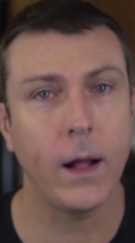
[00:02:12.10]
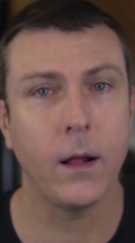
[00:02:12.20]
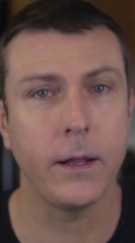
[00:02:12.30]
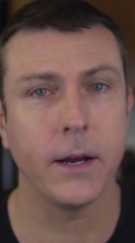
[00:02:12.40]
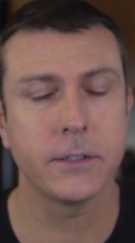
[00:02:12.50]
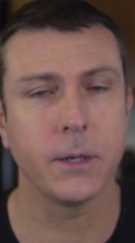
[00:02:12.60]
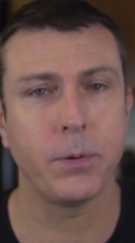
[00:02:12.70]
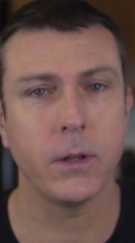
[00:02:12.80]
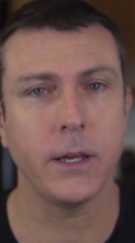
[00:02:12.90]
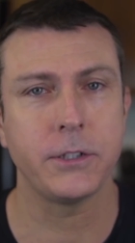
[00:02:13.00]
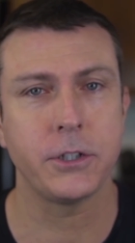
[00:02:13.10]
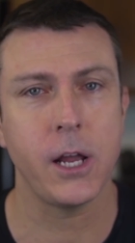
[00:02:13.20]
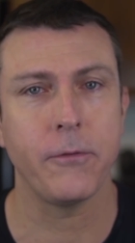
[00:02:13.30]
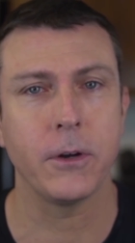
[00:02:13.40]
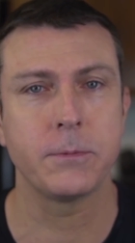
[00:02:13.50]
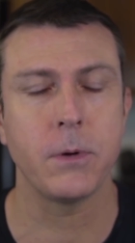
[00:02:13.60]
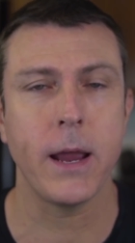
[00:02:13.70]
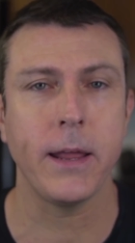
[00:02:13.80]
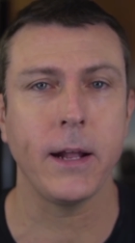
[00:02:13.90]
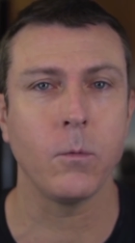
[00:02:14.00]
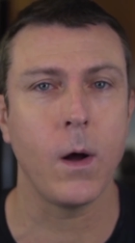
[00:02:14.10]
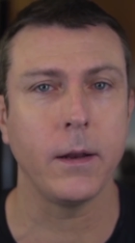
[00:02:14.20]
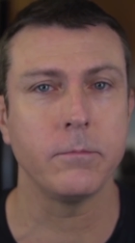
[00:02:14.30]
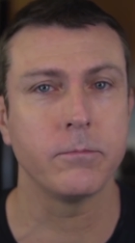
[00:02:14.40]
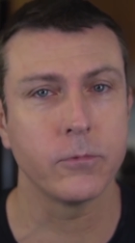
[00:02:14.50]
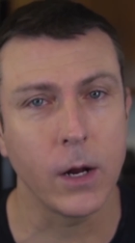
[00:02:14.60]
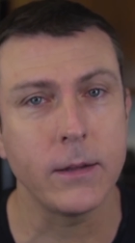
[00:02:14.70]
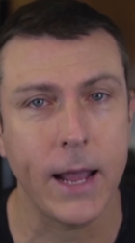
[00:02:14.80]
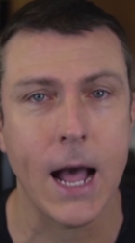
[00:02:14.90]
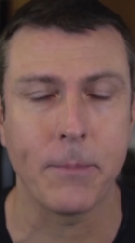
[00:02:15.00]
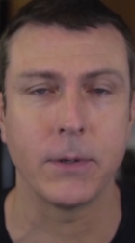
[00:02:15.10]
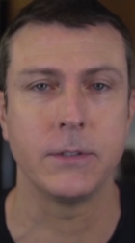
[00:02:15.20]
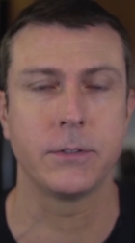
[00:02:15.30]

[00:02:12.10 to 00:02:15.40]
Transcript: here's the police chief explaining what really happened.